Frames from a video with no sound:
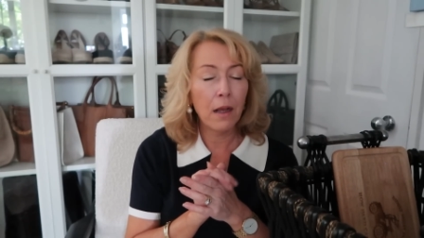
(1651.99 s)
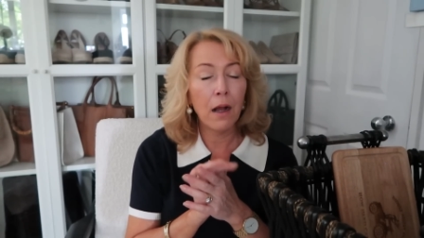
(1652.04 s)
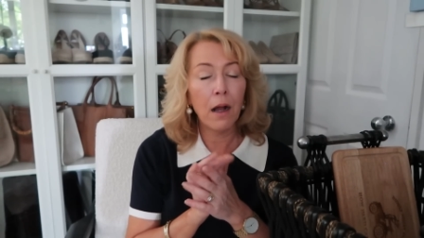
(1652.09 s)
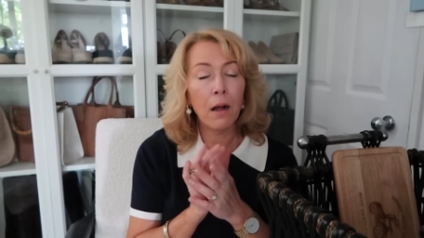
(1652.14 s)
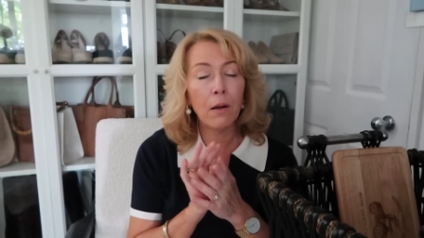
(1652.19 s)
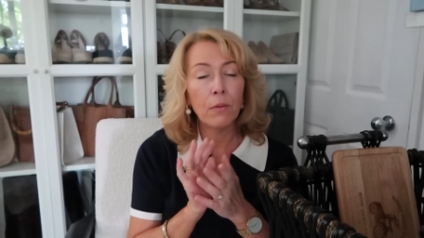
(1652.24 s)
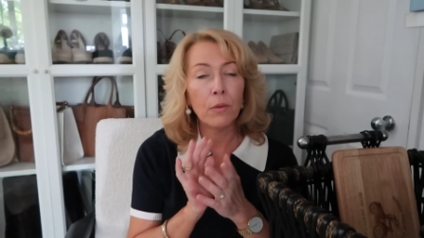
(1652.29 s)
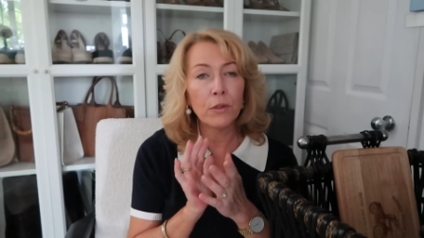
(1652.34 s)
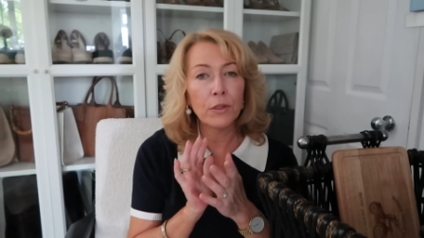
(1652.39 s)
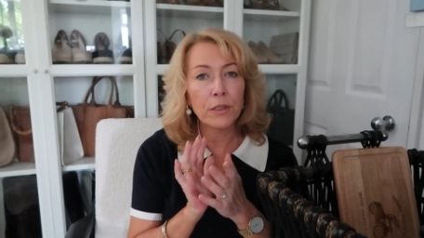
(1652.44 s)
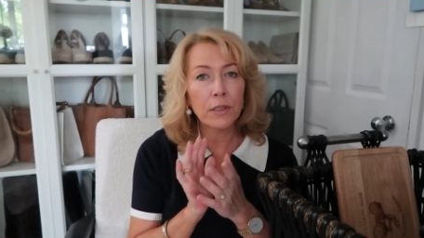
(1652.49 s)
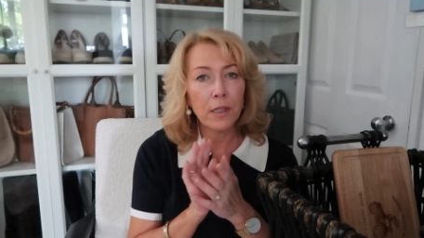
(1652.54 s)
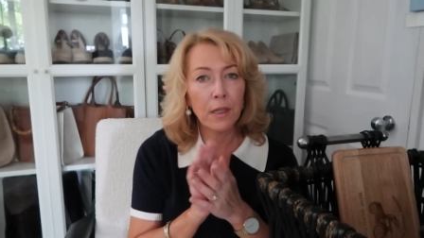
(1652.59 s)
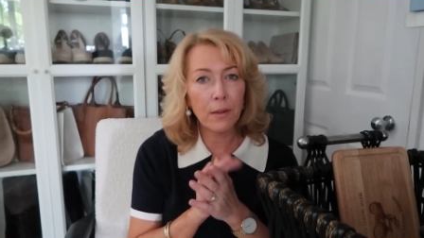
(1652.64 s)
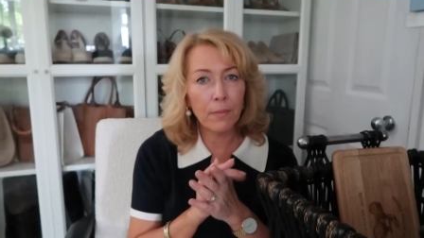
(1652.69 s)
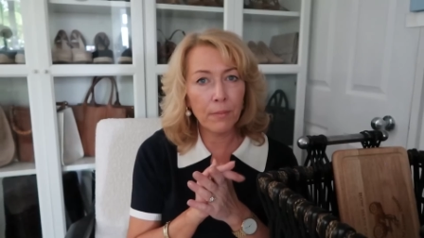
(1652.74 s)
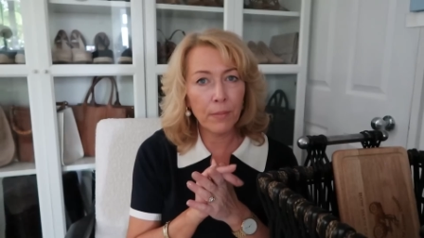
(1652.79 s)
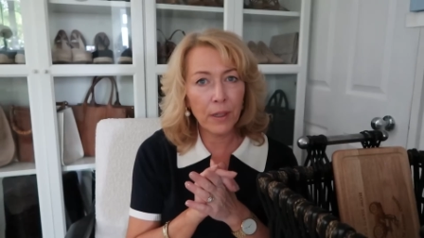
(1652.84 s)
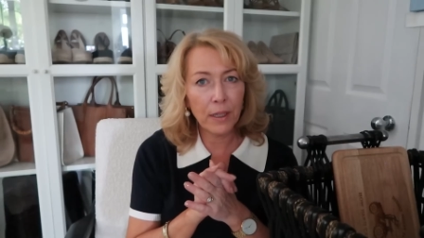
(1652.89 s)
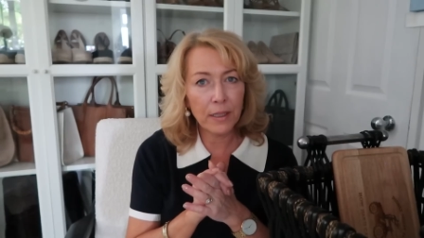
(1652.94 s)
I want to go
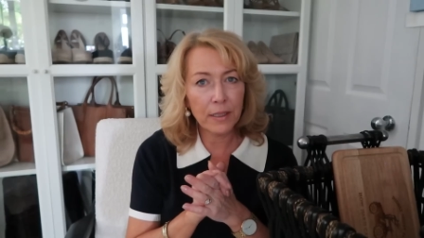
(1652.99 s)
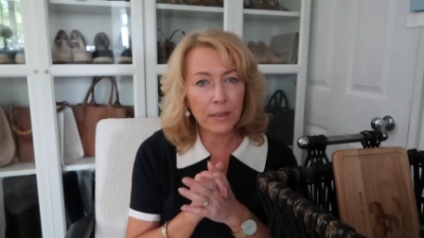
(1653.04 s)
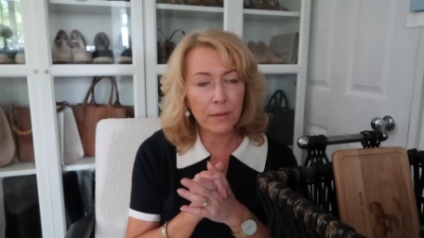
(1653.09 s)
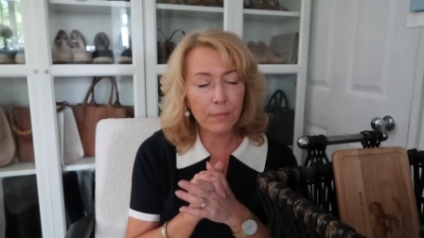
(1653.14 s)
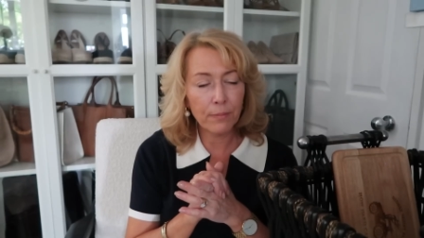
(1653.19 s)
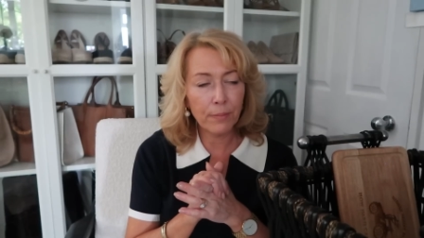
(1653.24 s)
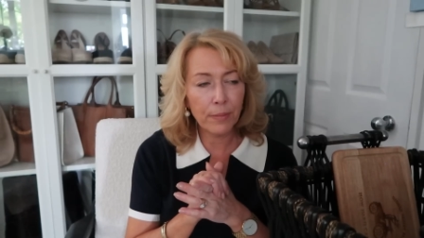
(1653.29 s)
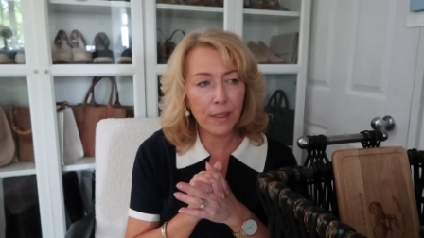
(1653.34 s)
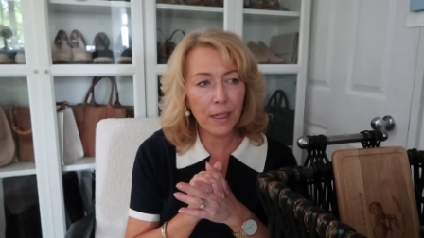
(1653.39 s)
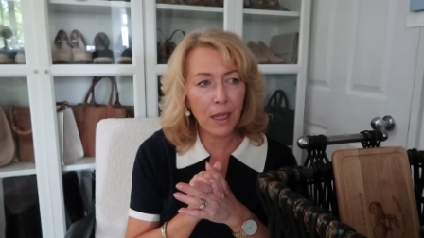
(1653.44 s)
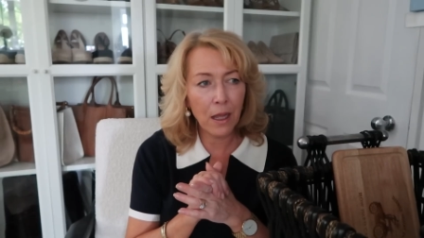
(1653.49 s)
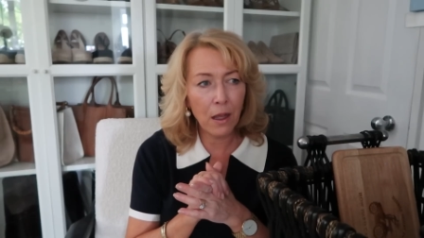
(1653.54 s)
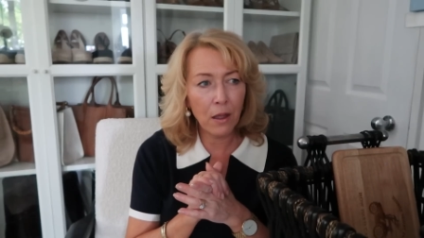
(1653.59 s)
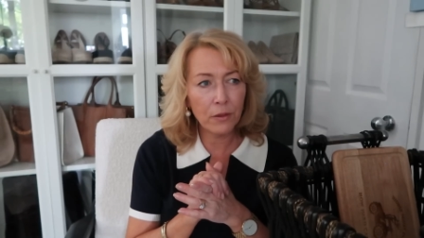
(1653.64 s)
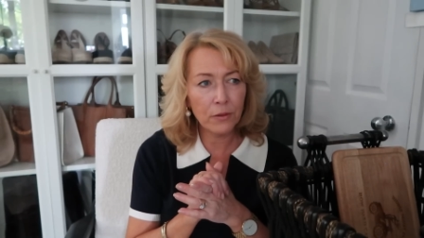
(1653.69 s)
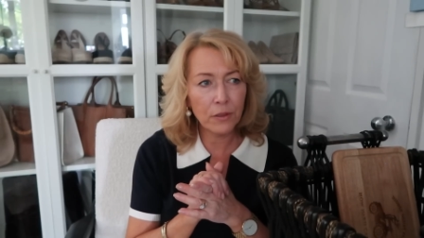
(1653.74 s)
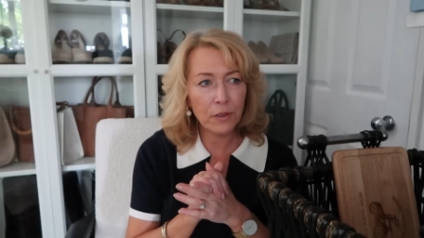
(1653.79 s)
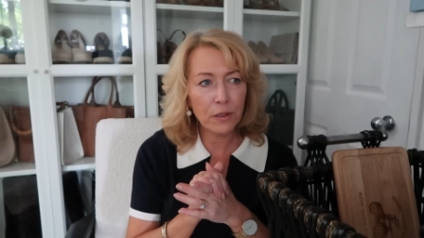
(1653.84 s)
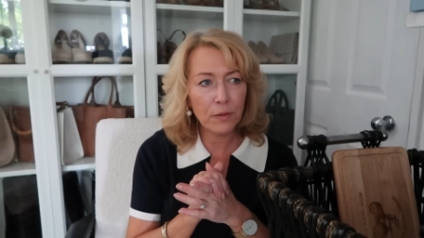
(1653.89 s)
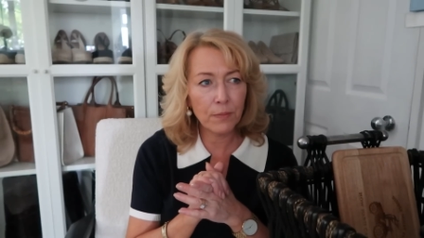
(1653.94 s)
and buy some
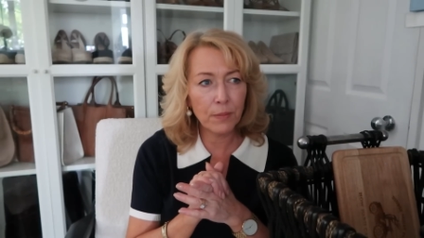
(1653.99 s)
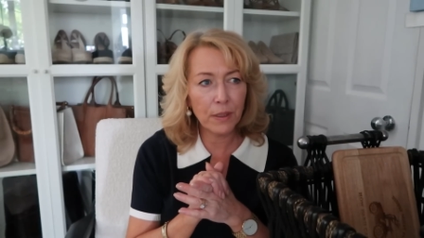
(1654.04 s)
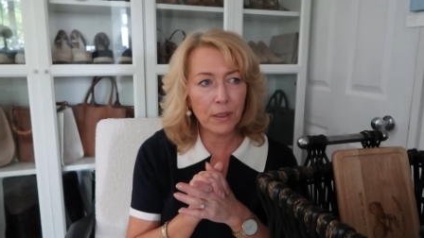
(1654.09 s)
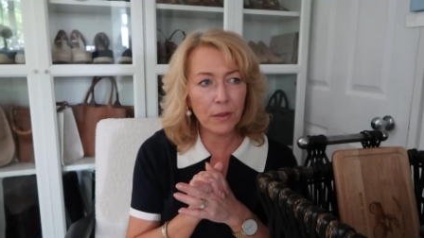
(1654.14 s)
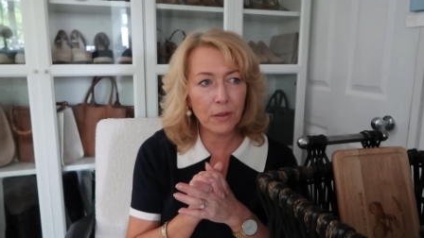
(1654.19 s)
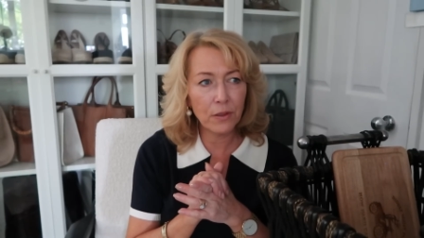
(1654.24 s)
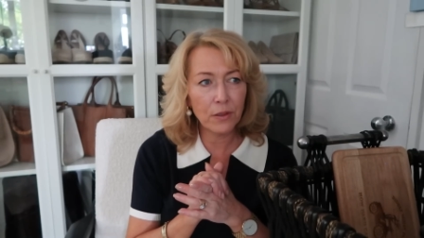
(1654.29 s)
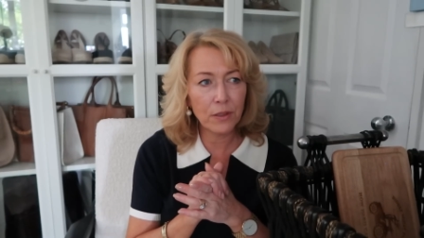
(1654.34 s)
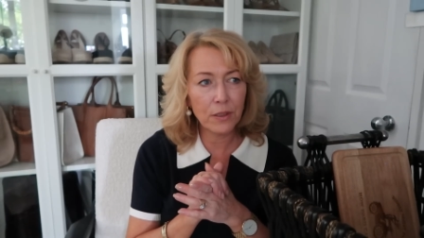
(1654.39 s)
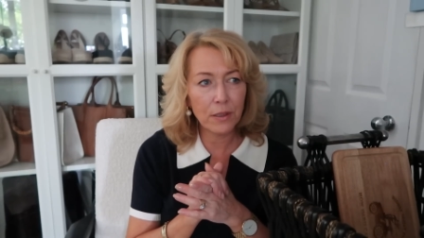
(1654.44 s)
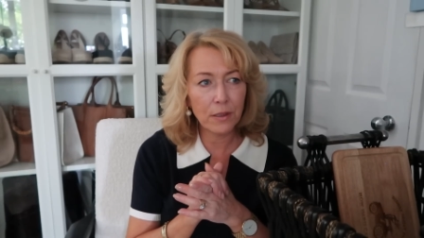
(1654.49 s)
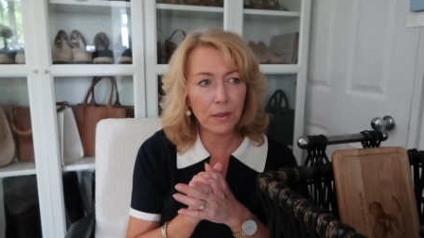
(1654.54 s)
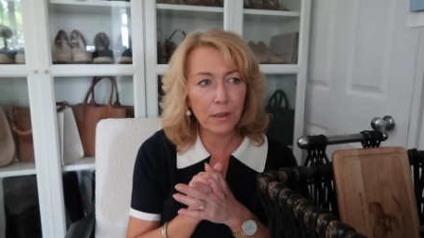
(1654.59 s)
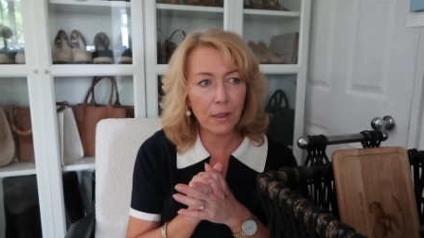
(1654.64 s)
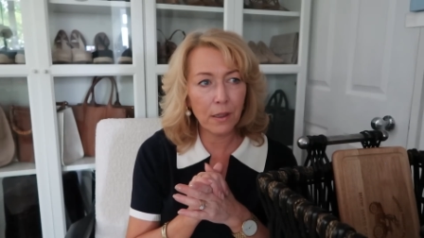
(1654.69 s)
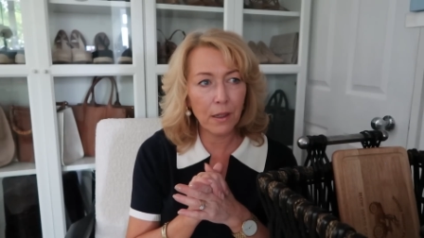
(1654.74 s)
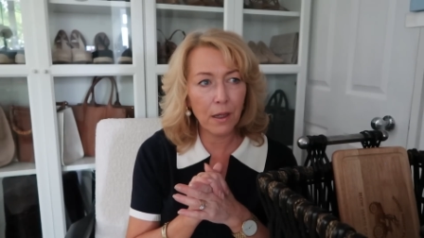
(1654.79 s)
plants because